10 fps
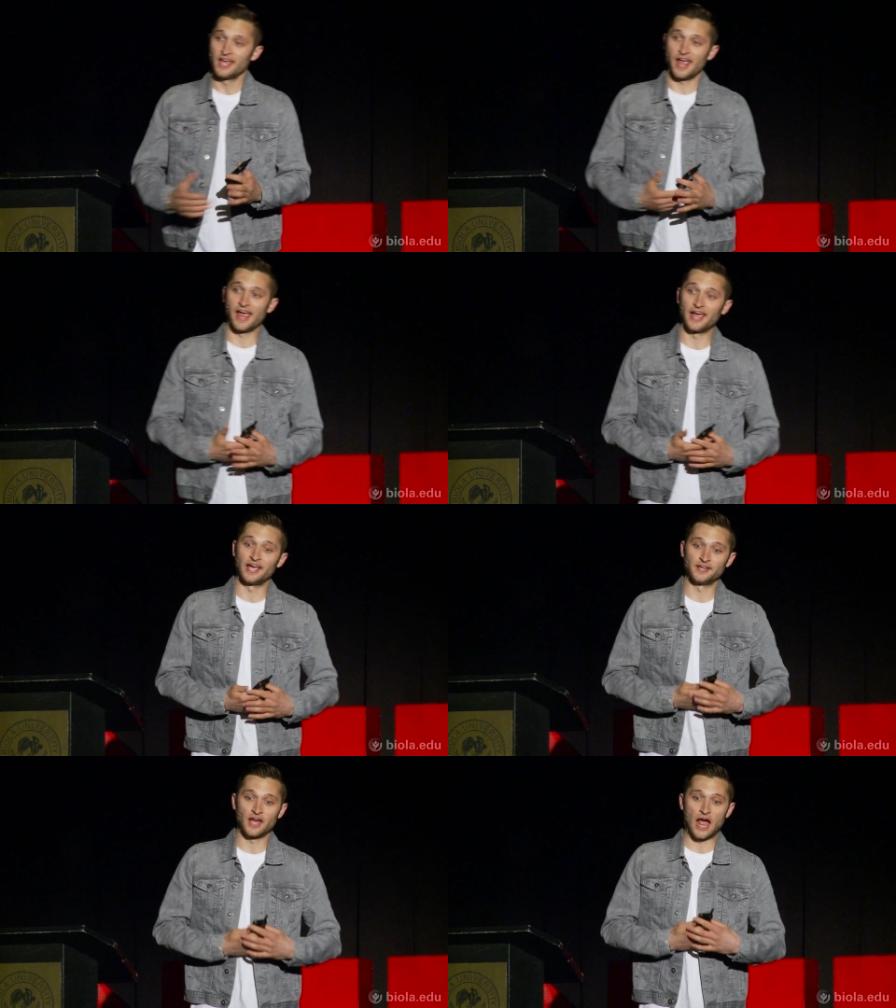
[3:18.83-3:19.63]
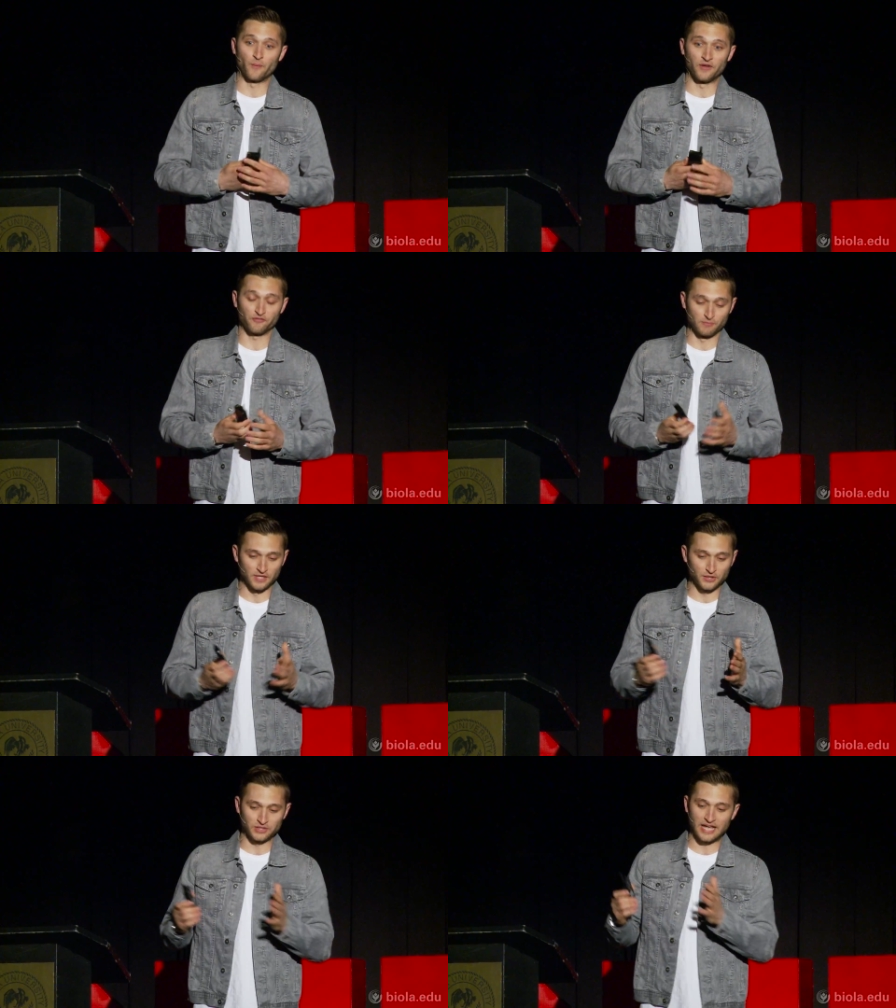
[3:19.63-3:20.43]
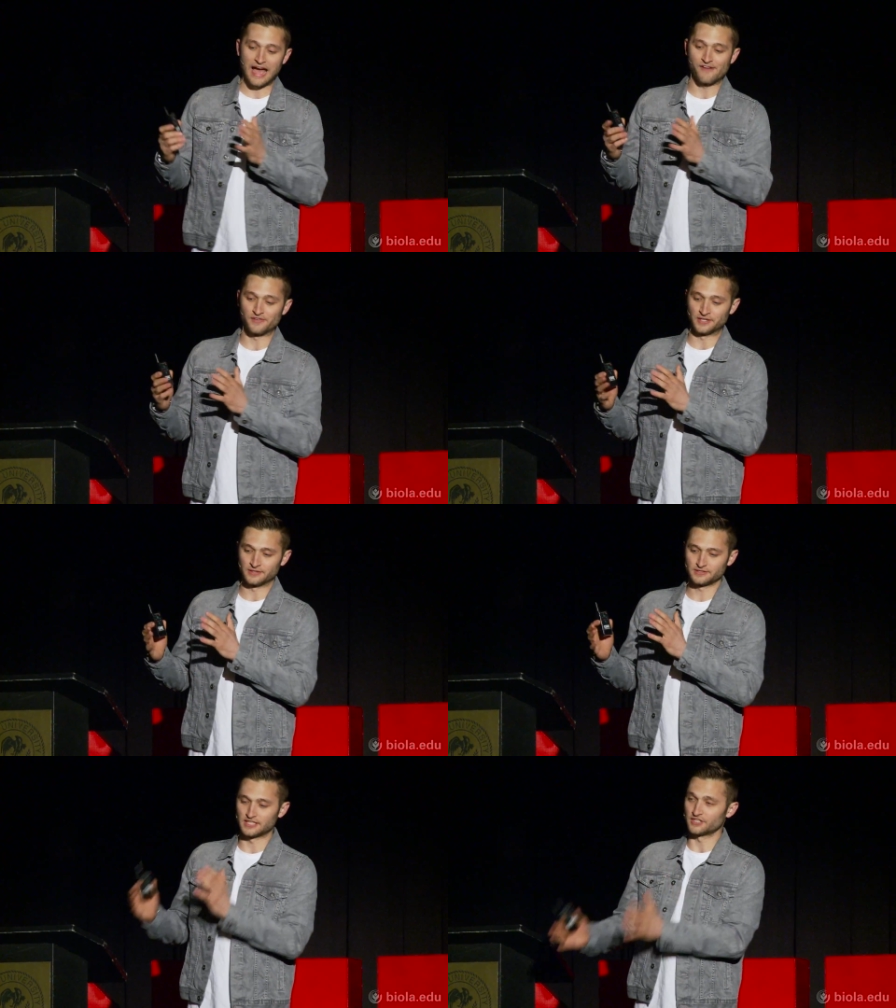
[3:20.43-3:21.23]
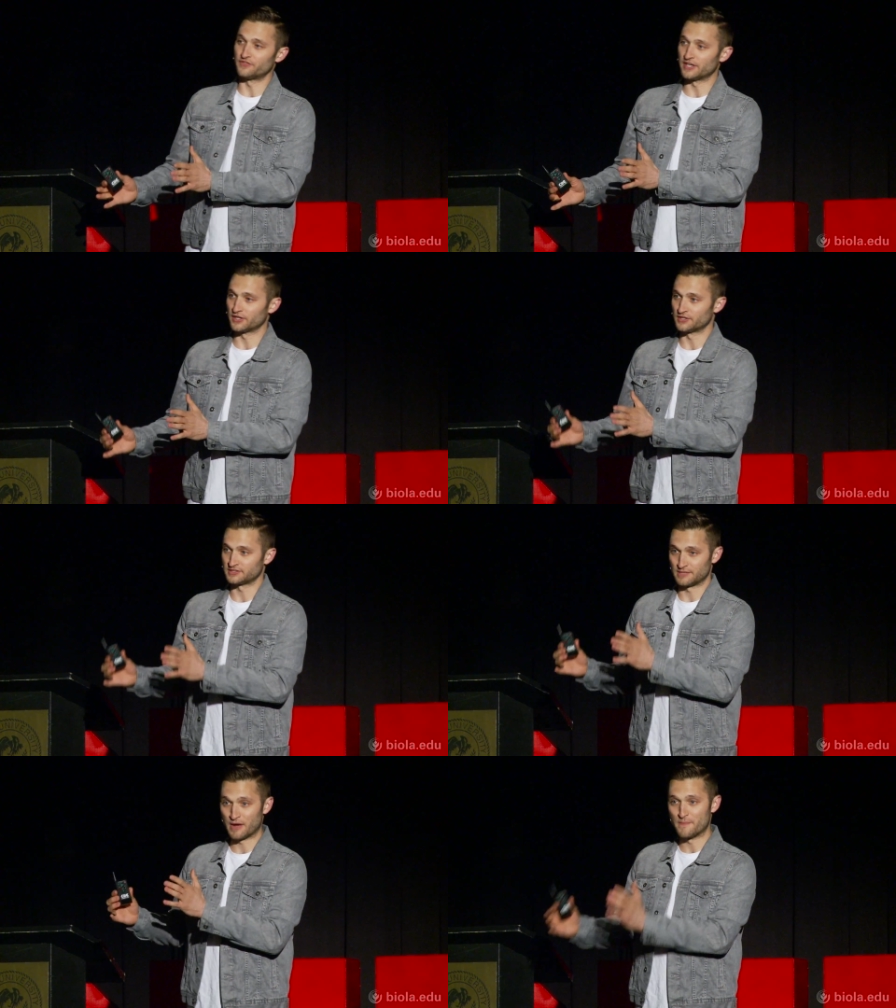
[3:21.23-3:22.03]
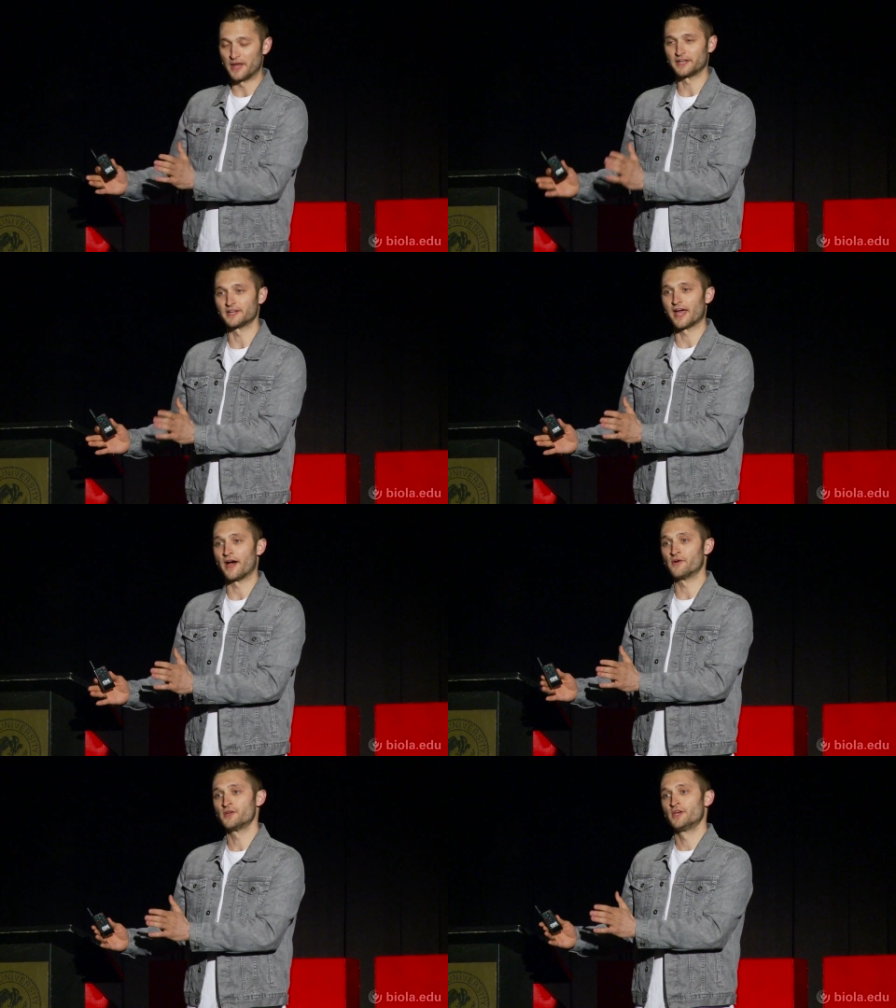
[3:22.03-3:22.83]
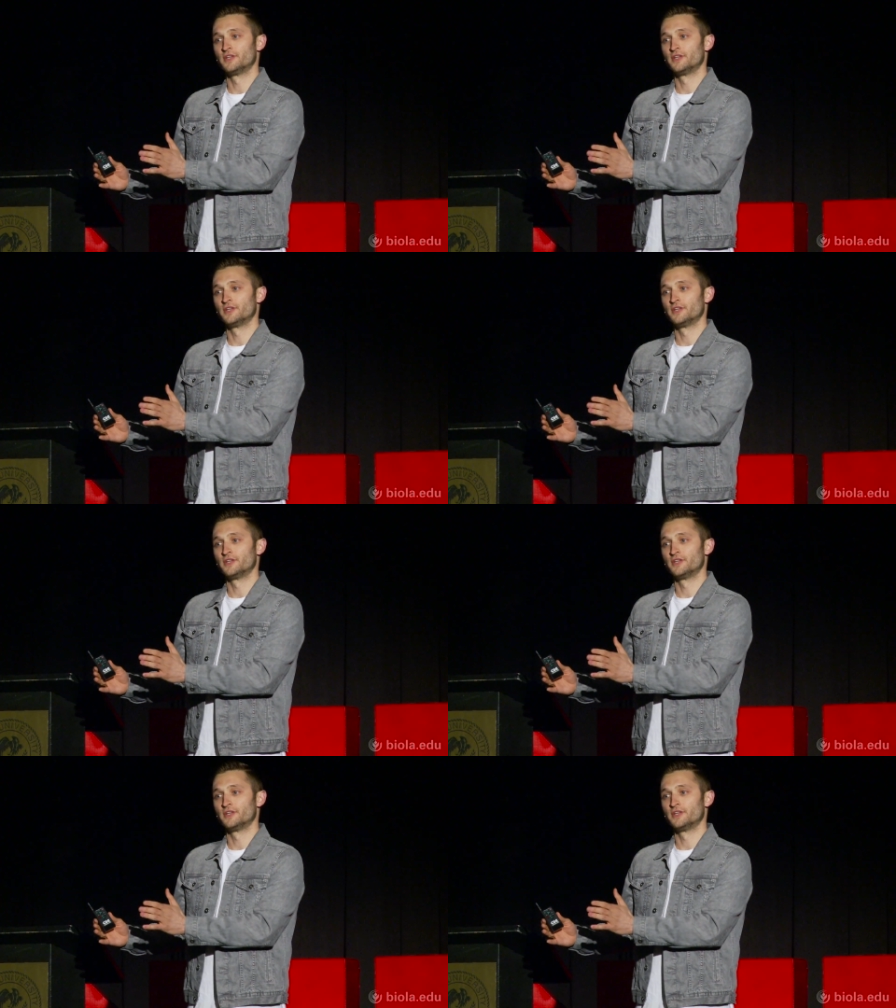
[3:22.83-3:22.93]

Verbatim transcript: And I went from literally having six figures in my bank account